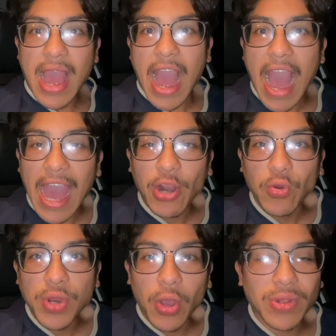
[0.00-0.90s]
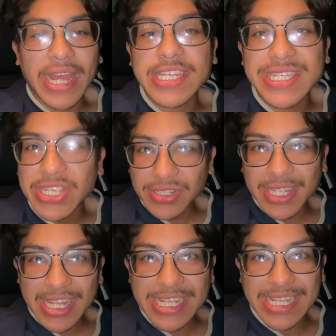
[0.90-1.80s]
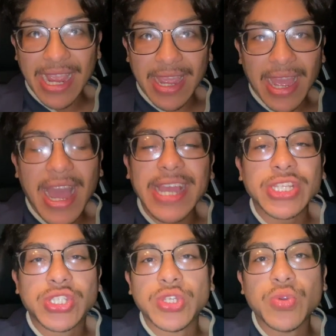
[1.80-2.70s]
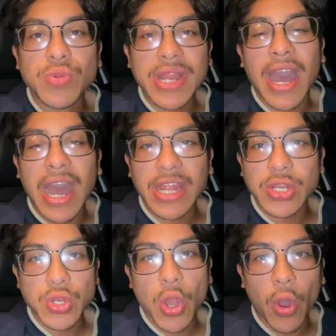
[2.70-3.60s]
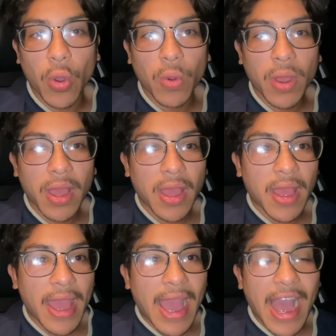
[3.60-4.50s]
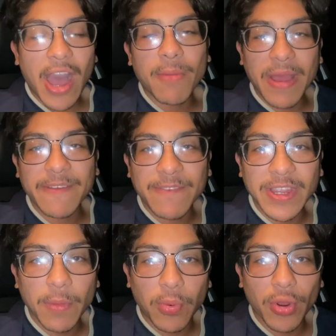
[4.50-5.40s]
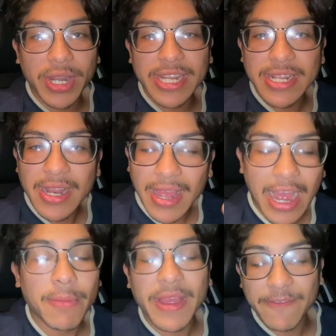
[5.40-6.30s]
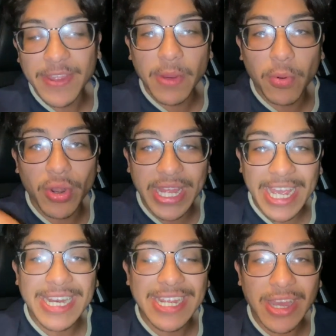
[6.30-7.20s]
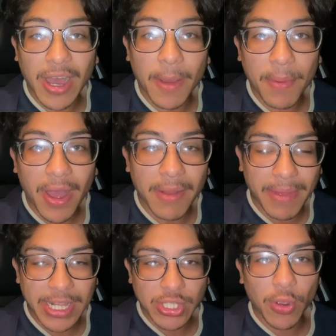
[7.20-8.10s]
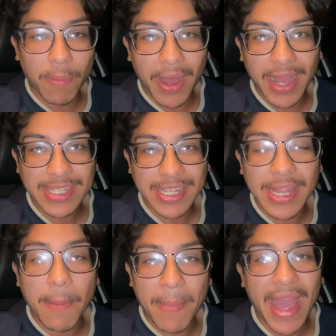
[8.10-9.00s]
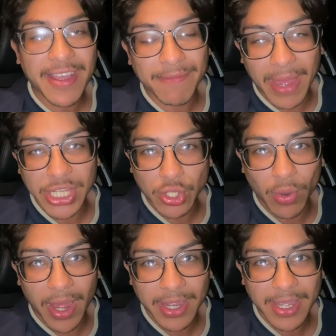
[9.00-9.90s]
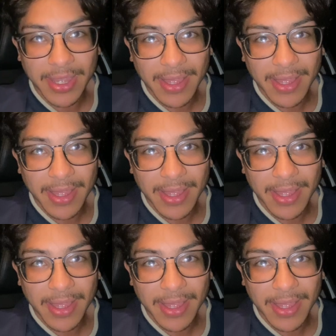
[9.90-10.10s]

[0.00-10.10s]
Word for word: I don't know. Like, still to this day, I do not know how my fingerboard how my fingerboard ended up on my toolbox in the back of my truck.